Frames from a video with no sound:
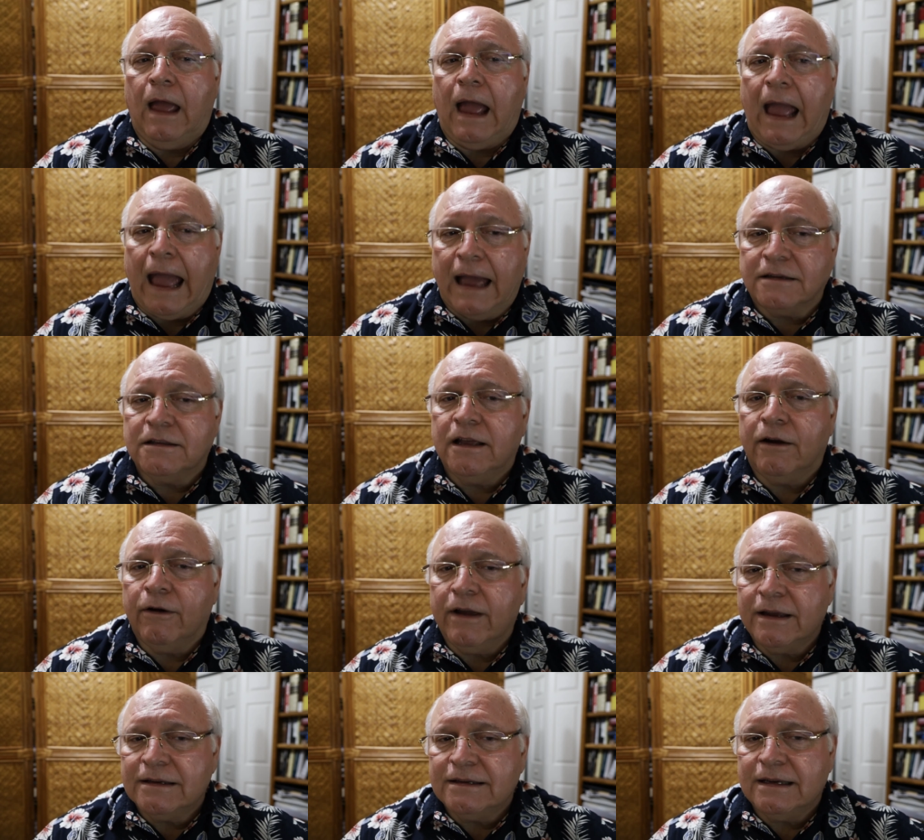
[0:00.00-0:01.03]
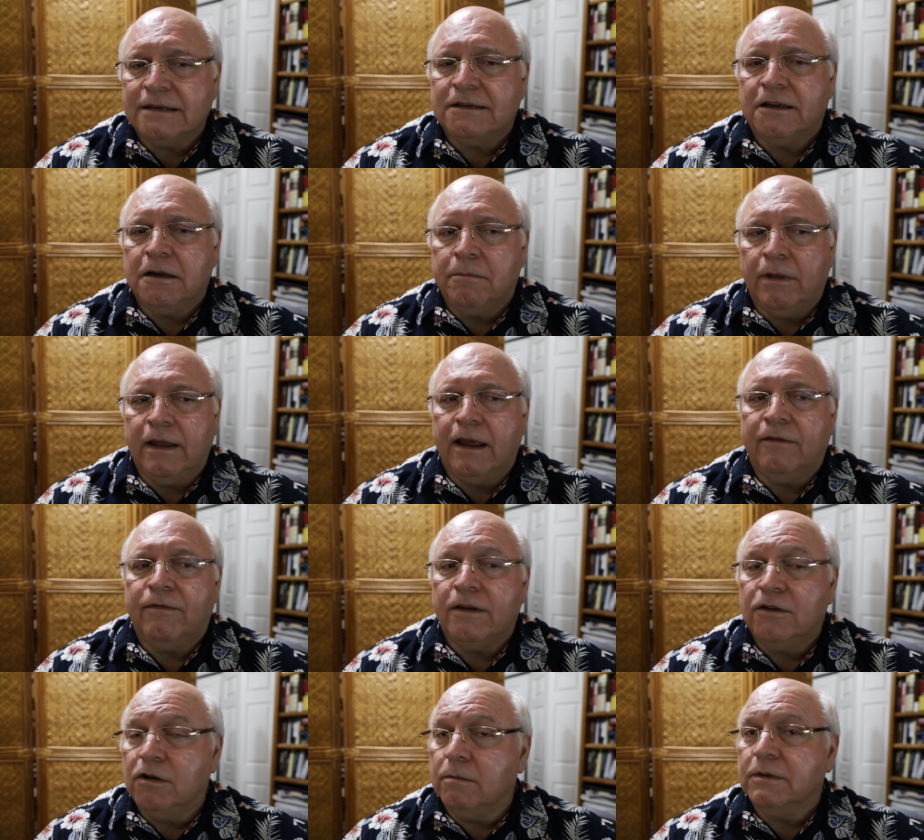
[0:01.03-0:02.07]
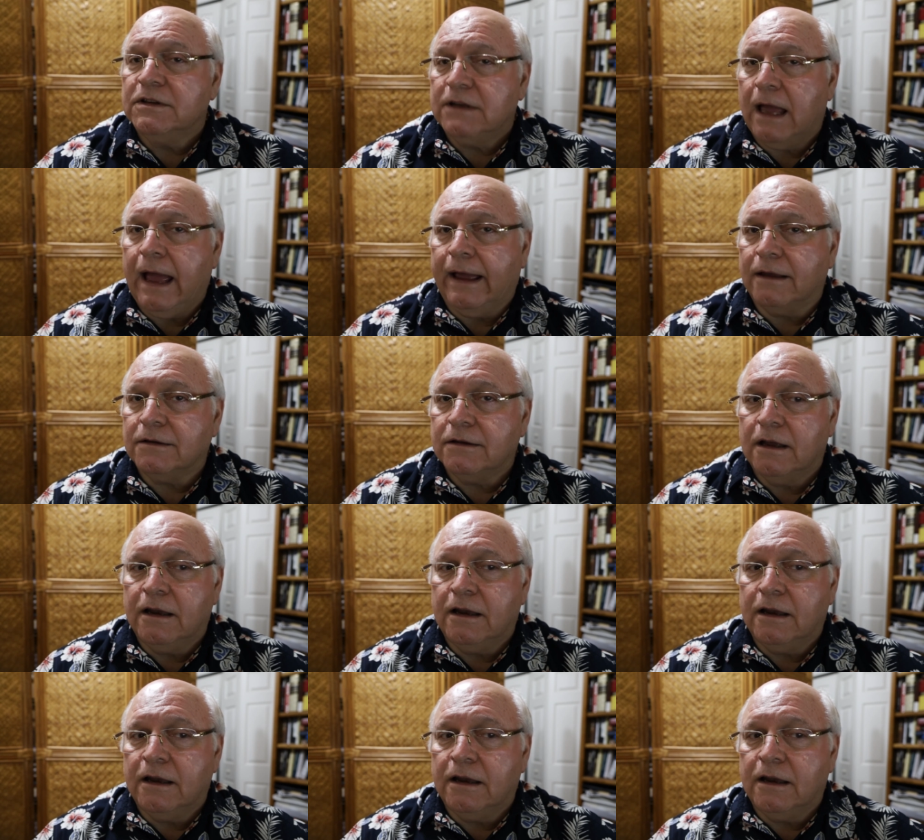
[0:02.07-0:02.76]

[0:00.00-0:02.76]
As there existed a belief in two messiahs,